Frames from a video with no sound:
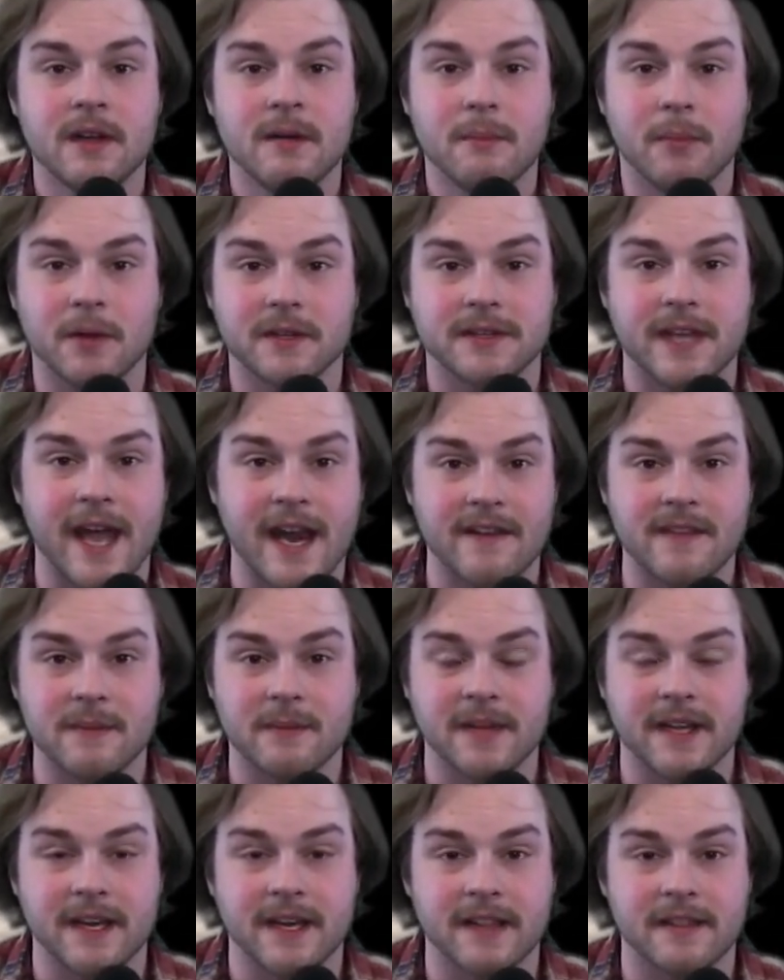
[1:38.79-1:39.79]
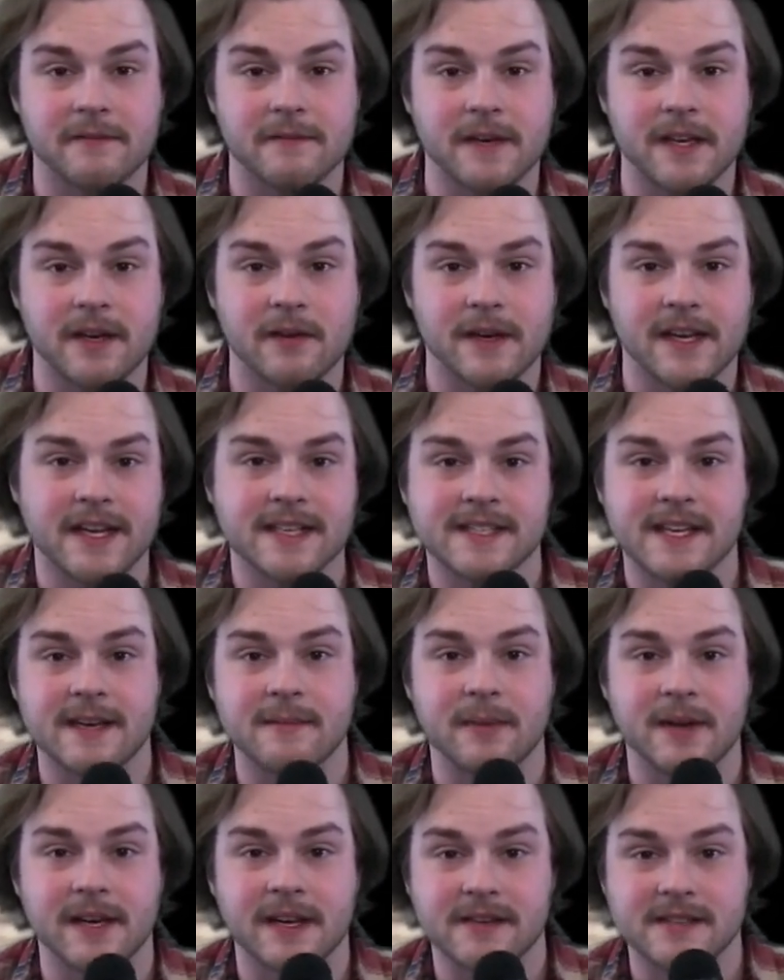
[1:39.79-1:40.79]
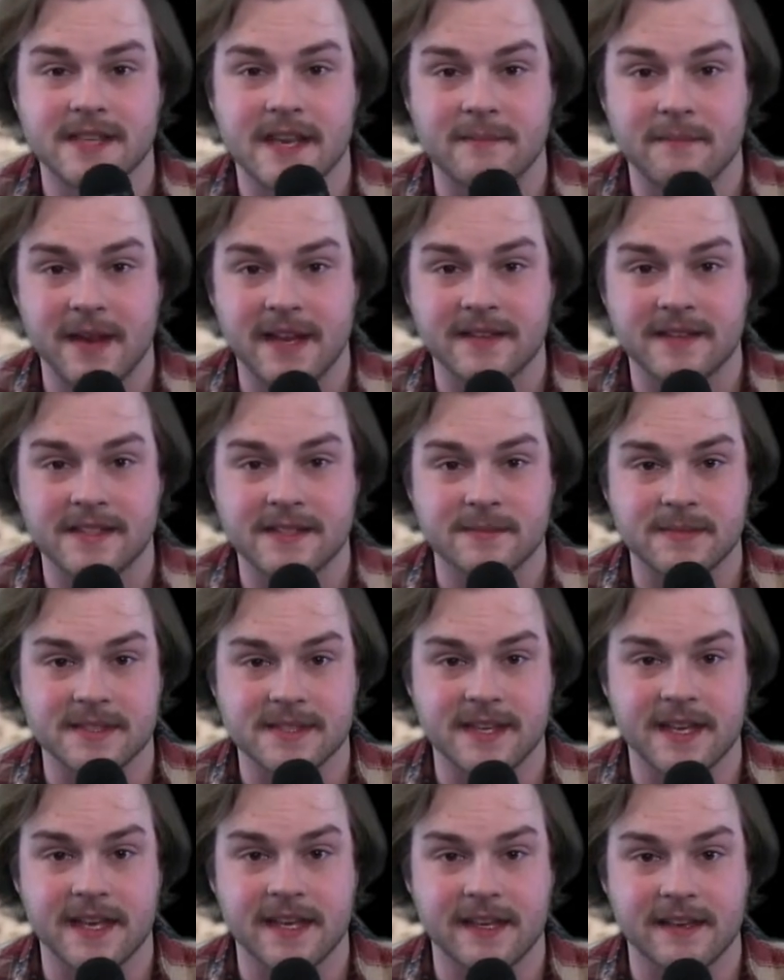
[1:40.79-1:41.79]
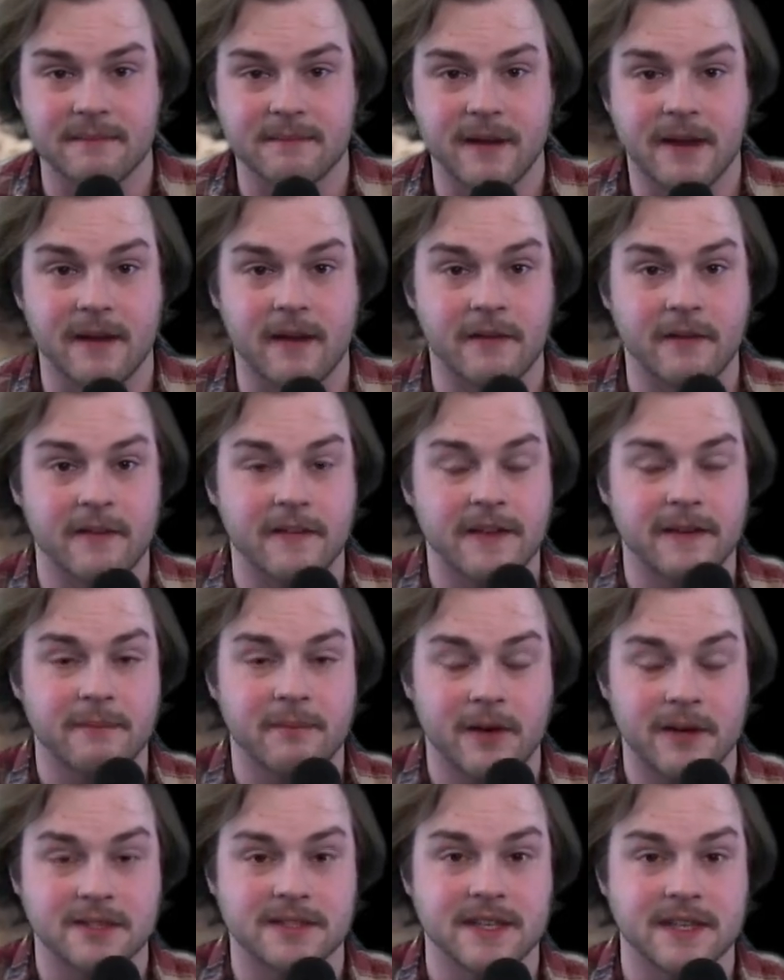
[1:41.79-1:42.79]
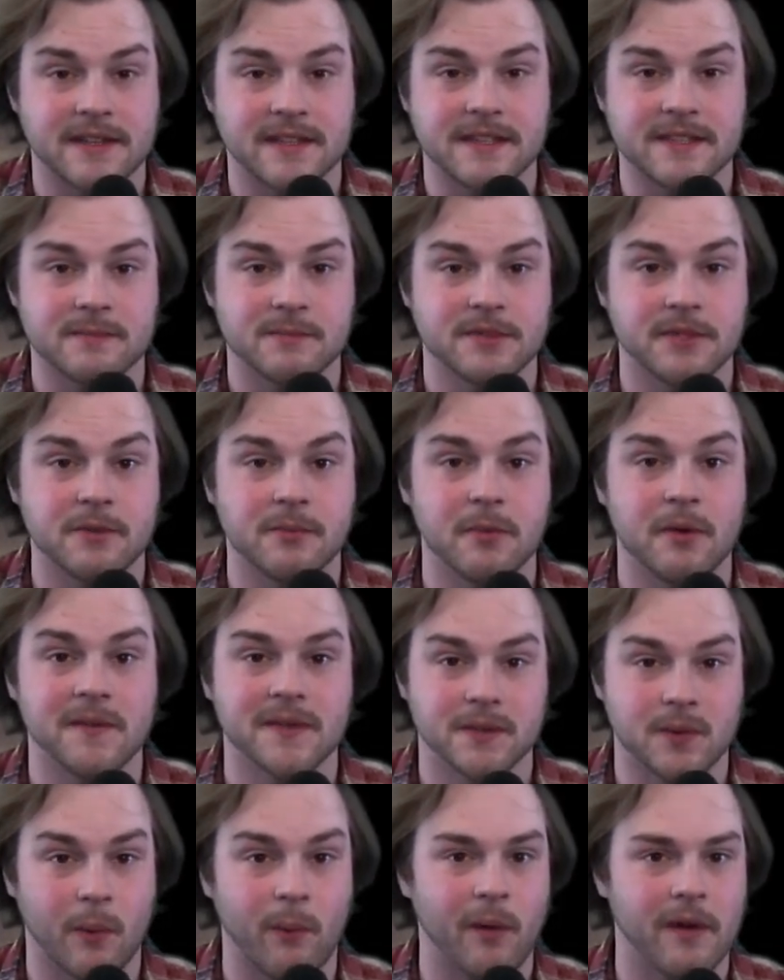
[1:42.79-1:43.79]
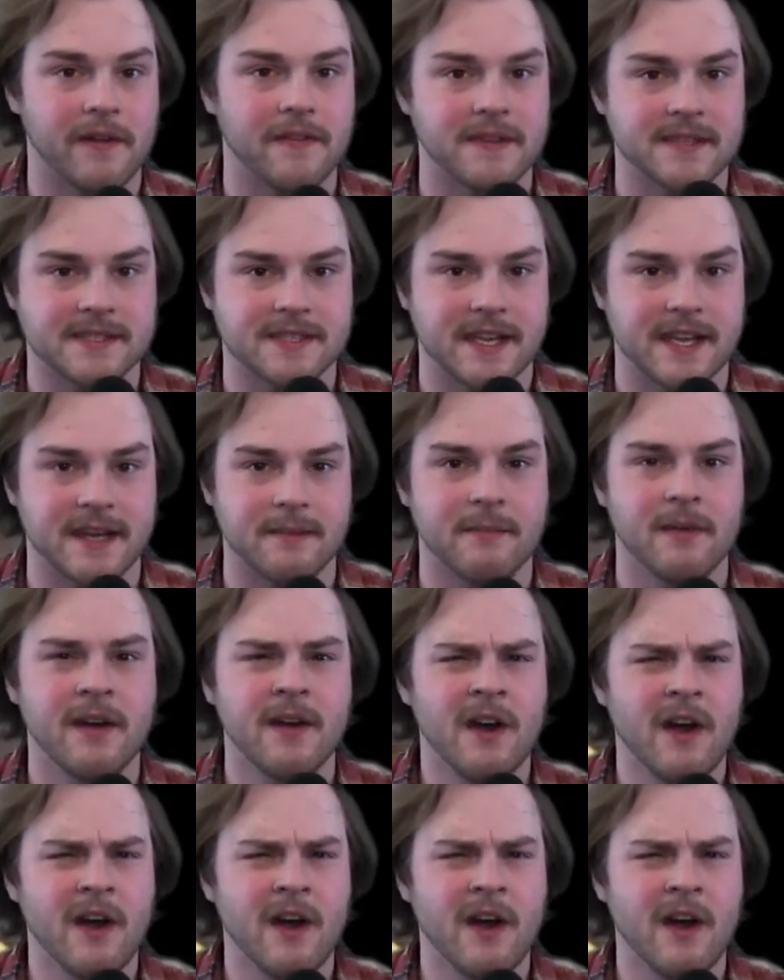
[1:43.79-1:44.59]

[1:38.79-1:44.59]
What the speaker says: put that in the beginning of the video in case anybody else had made this mistake and been under the impression that these two movies were one and the same,